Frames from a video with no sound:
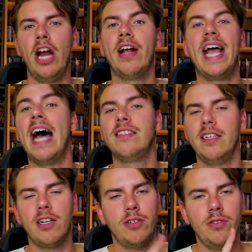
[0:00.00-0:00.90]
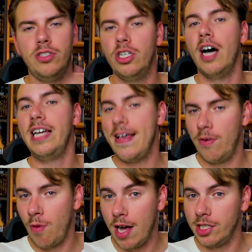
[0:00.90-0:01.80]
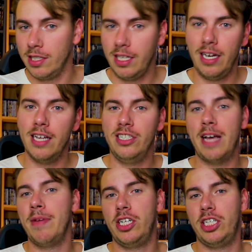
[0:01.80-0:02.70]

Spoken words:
And our cast includes John David Washington, Gemma